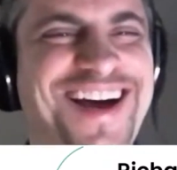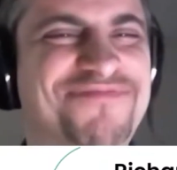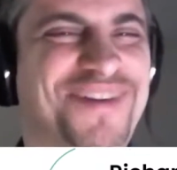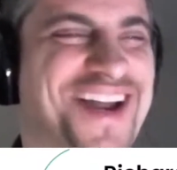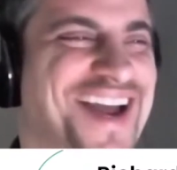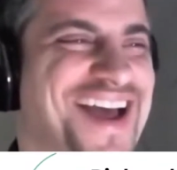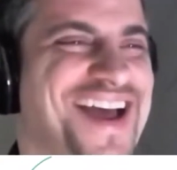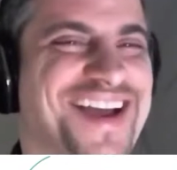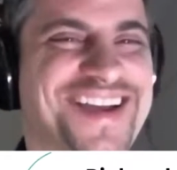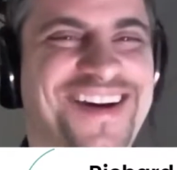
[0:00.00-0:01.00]
but
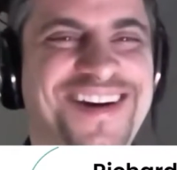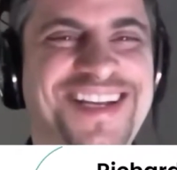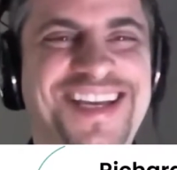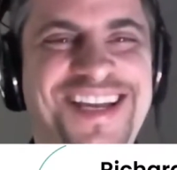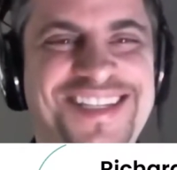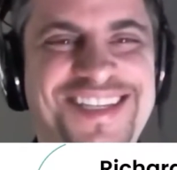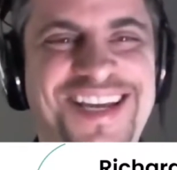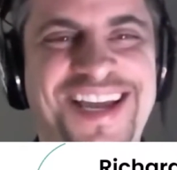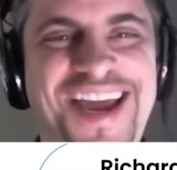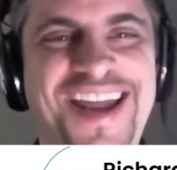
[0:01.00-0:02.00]
it's
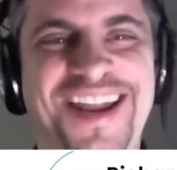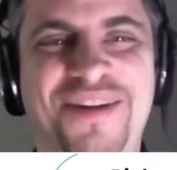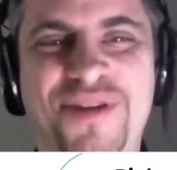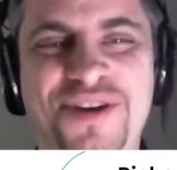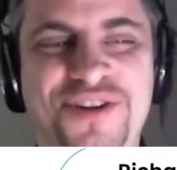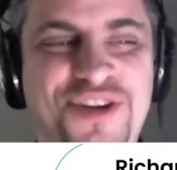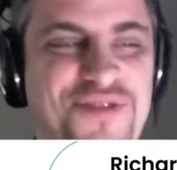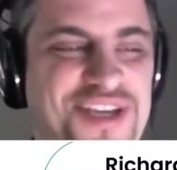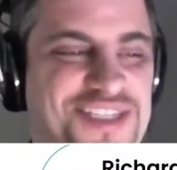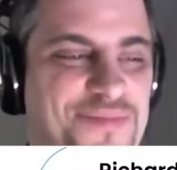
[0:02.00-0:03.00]
again, like when you're
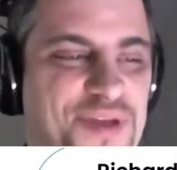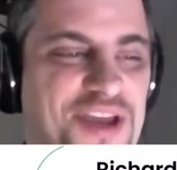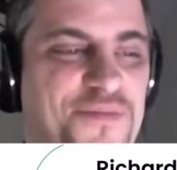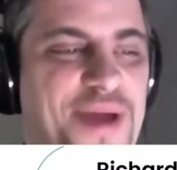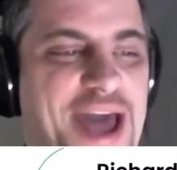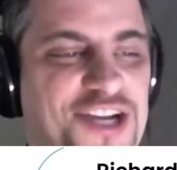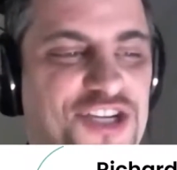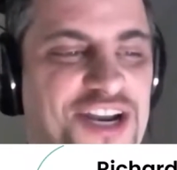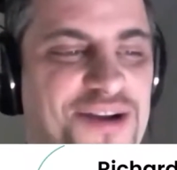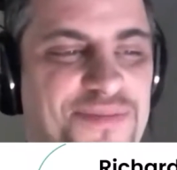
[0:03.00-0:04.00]
doing something you're
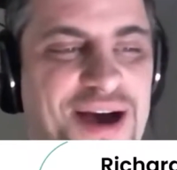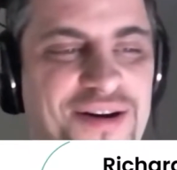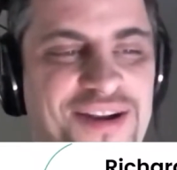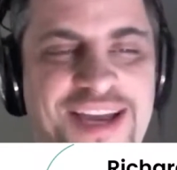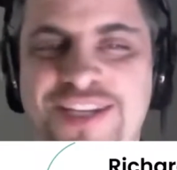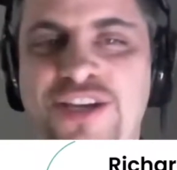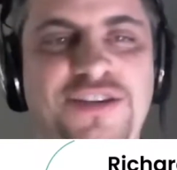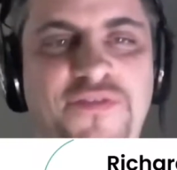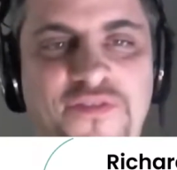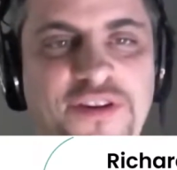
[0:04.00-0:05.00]
passionate about, it
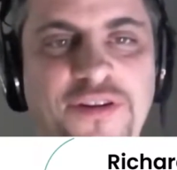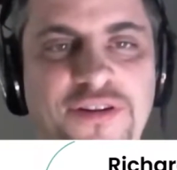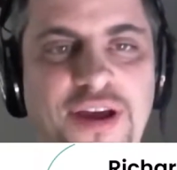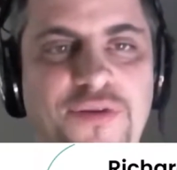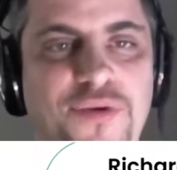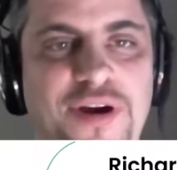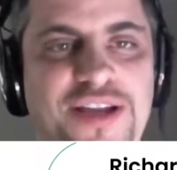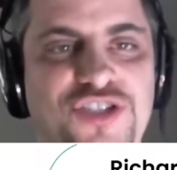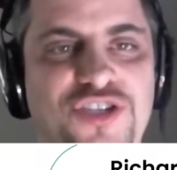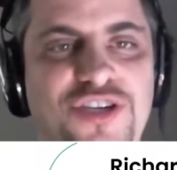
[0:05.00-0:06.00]
doesn't feel like work.
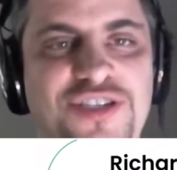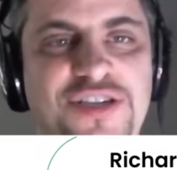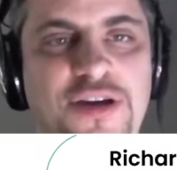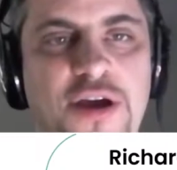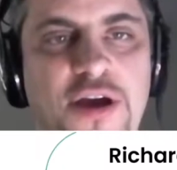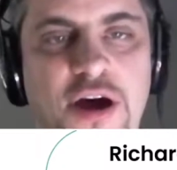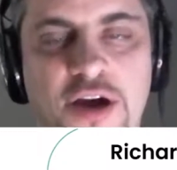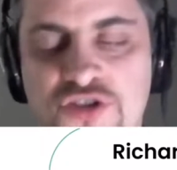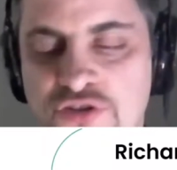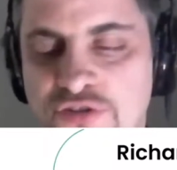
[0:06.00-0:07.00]
It's just a
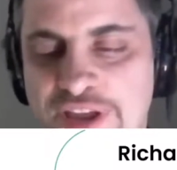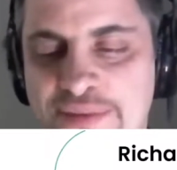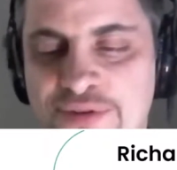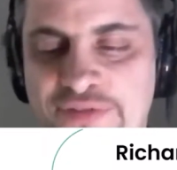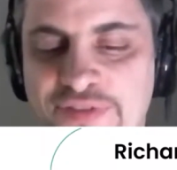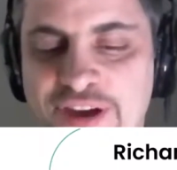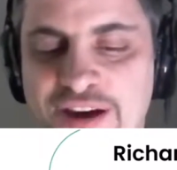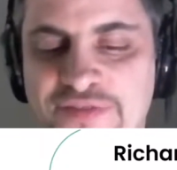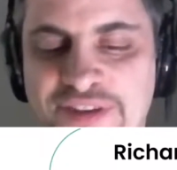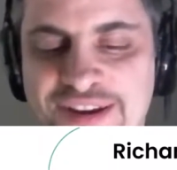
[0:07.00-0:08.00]
true labor of
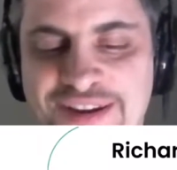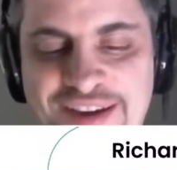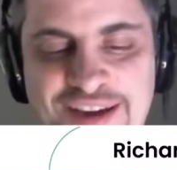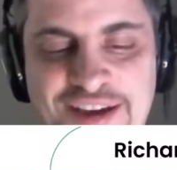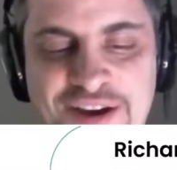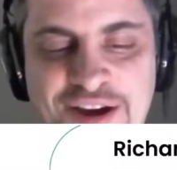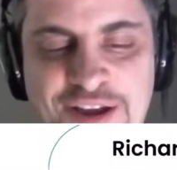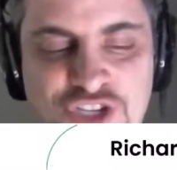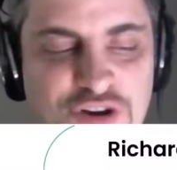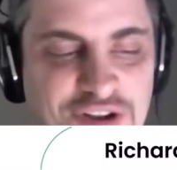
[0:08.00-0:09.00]
love. And, I
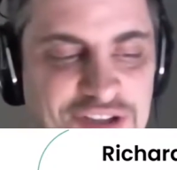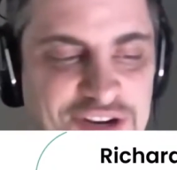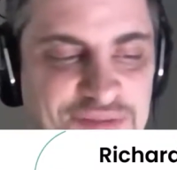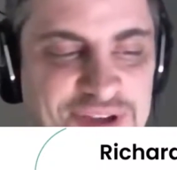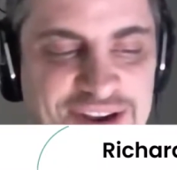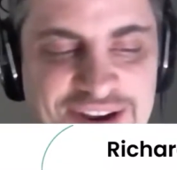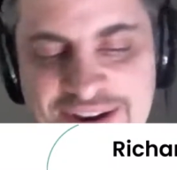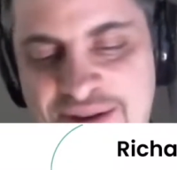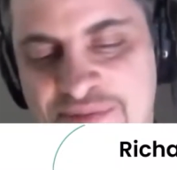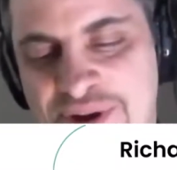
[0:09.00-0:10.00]
joke a little bit,
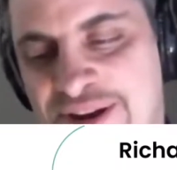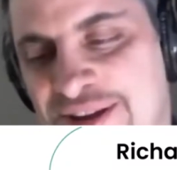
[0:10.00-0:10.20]
but